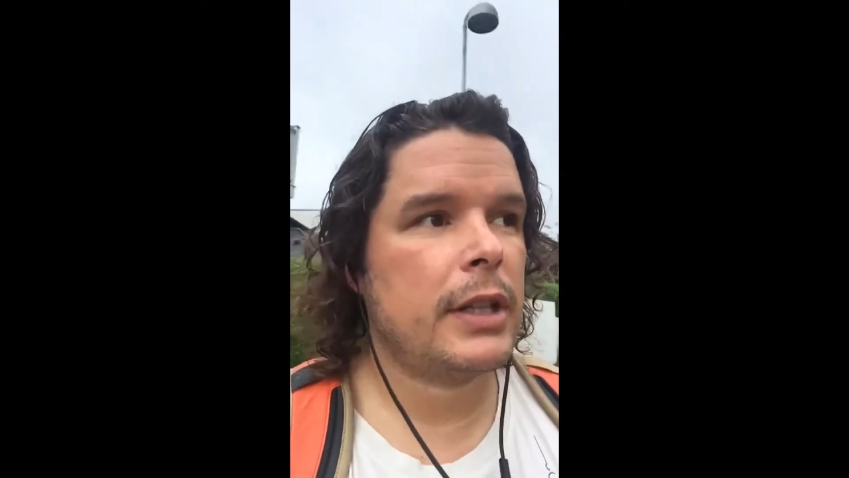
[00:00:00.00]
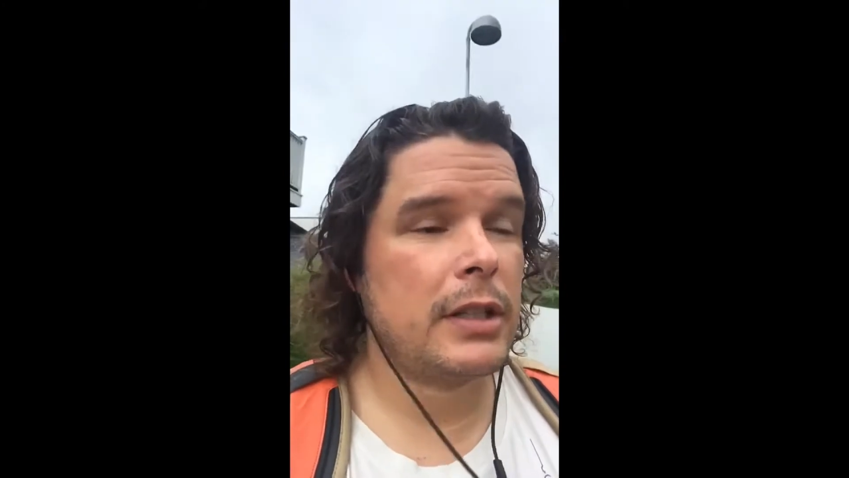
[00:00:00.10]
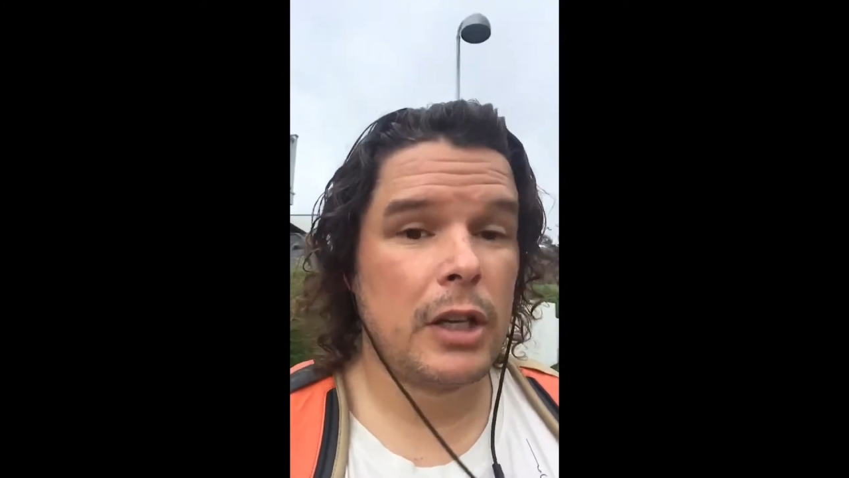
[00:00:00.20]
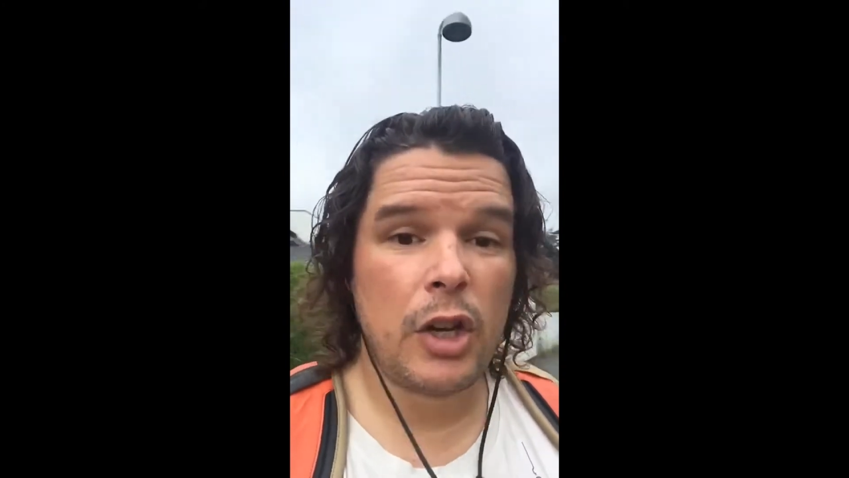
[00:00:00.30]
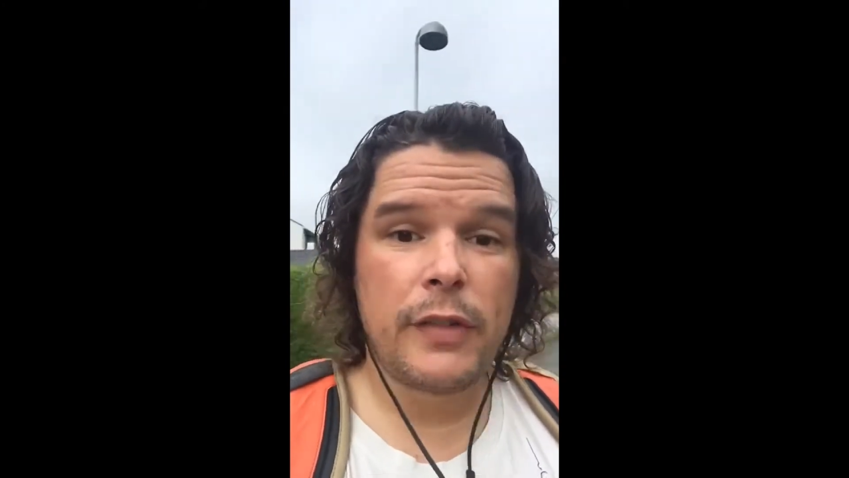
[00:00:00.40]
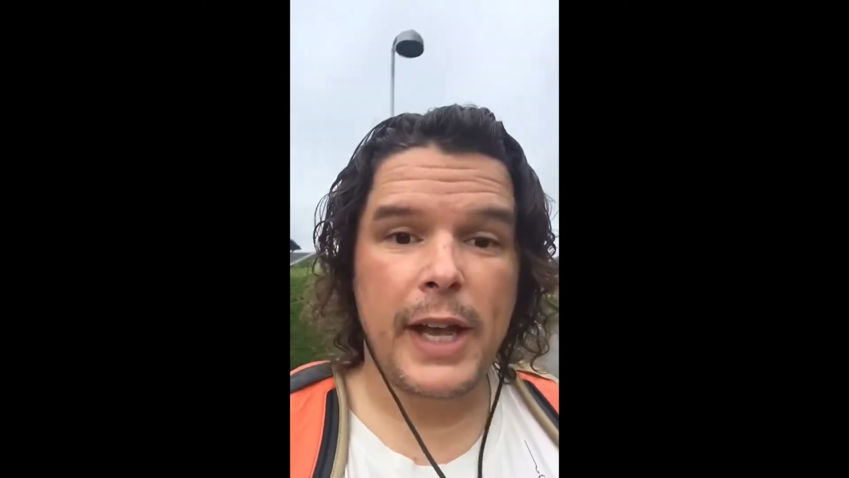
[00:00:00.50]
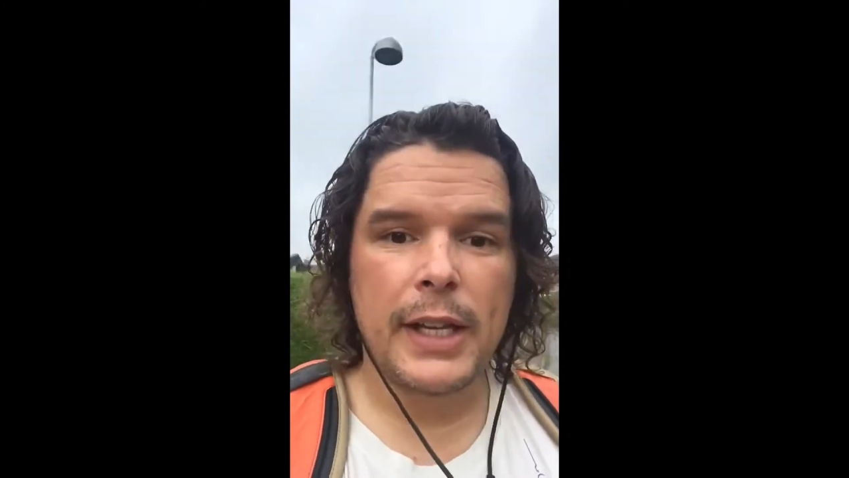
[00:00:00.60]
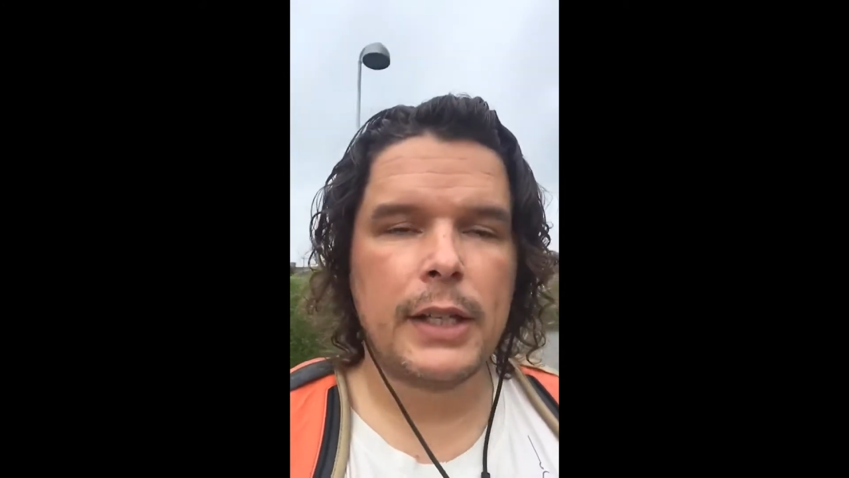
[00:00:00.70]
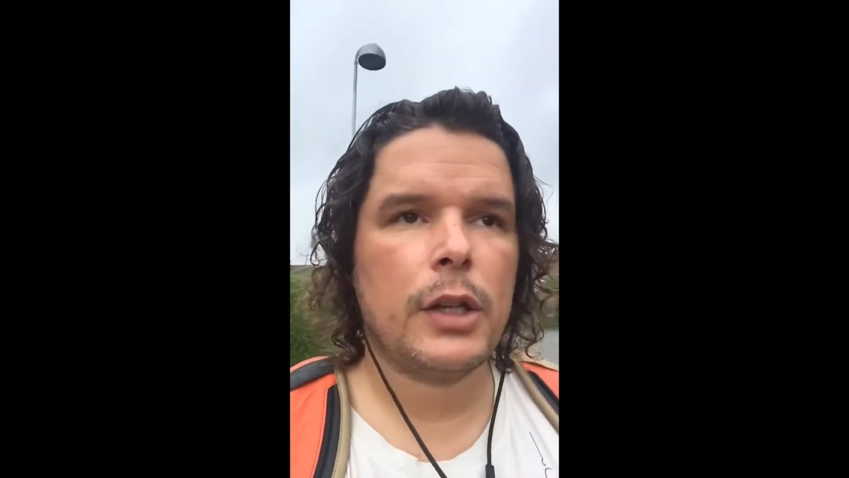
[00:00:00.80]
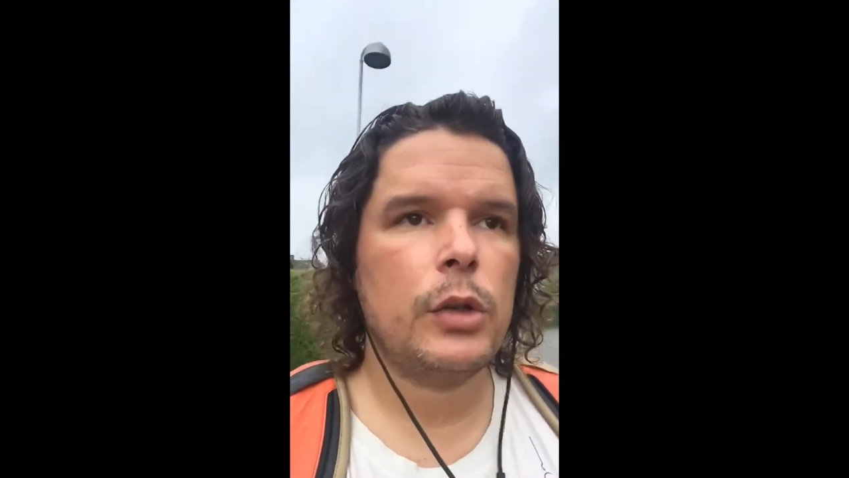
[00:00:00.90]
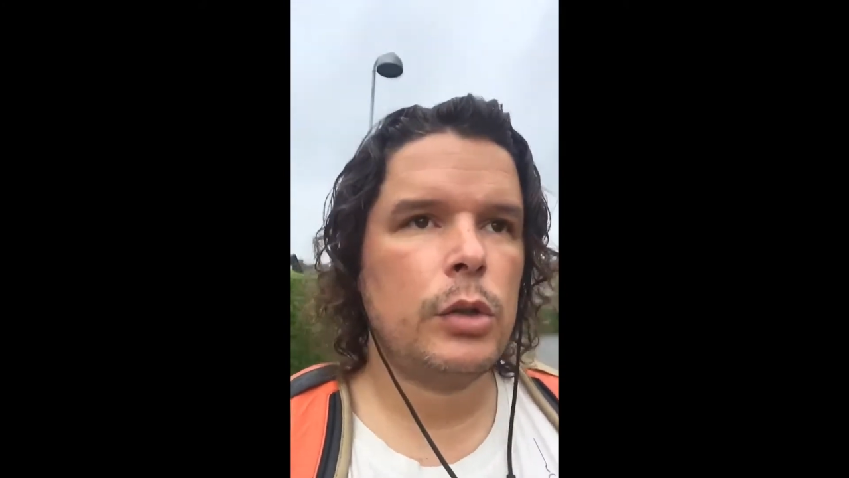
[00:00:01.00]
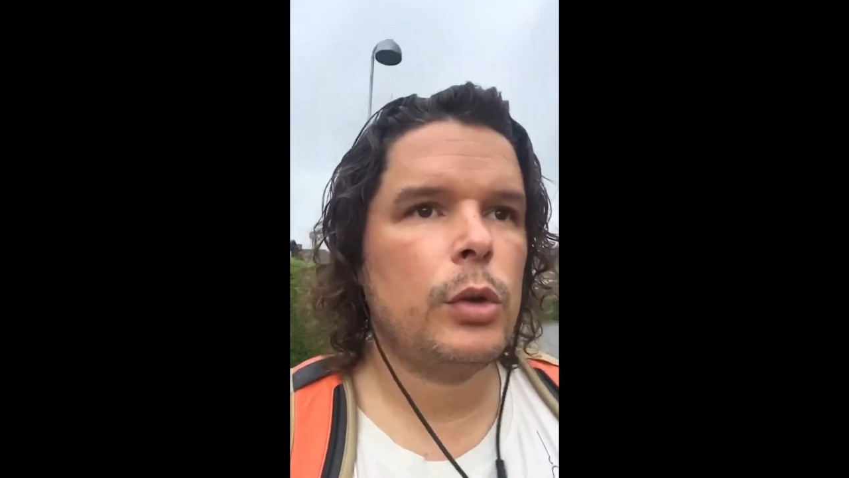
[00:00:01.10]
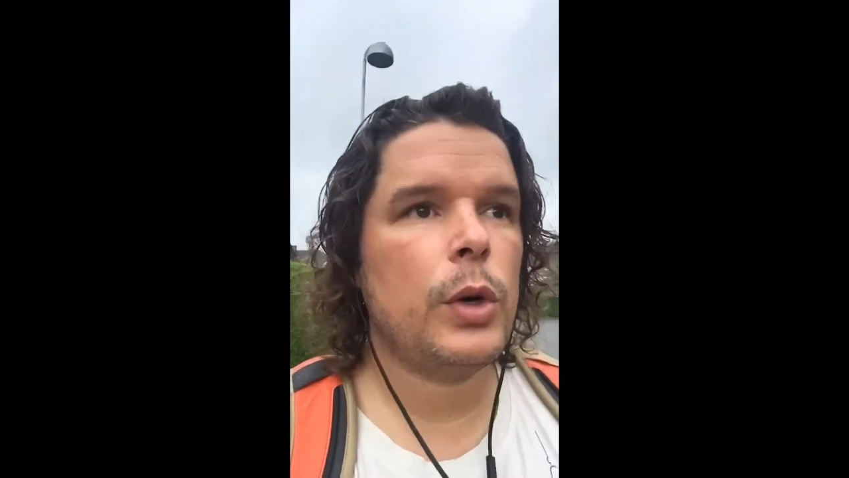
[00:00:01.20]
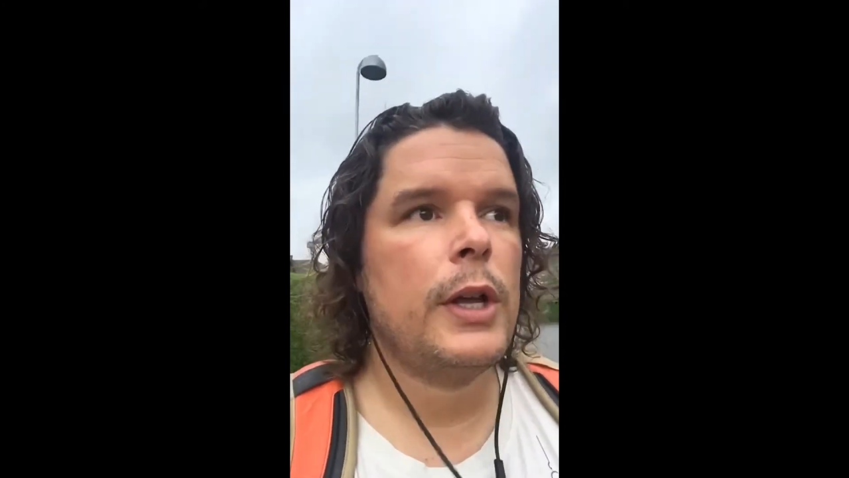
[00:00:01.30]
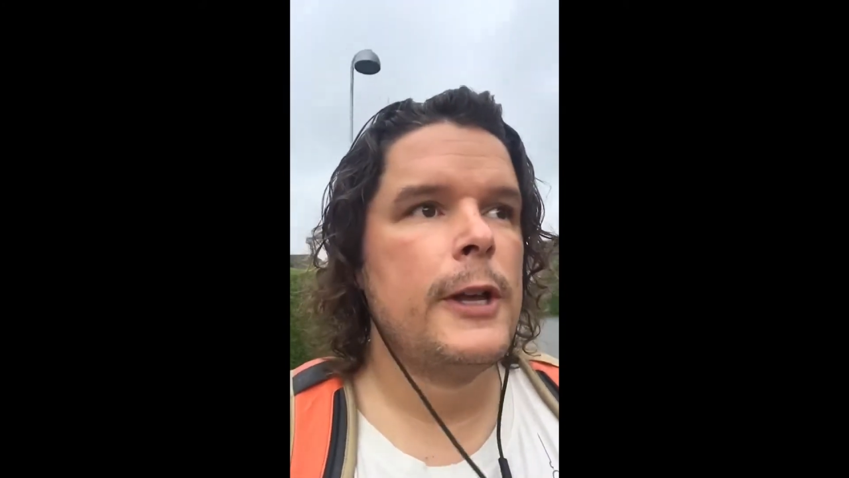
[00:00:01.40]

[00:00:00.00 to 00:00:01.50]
There's a lot of anecdotal.